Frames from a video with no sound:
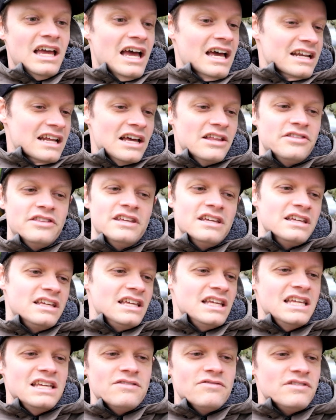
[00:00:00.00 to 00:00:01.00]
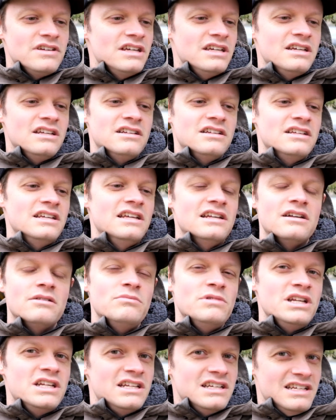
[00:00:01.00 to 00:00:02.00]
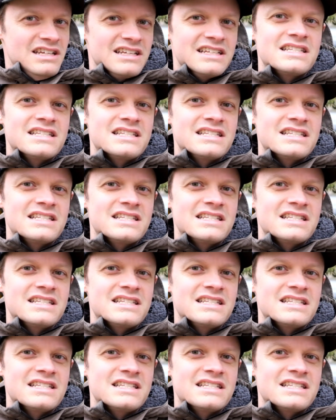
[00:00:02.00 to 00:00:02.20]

And I think even intermediate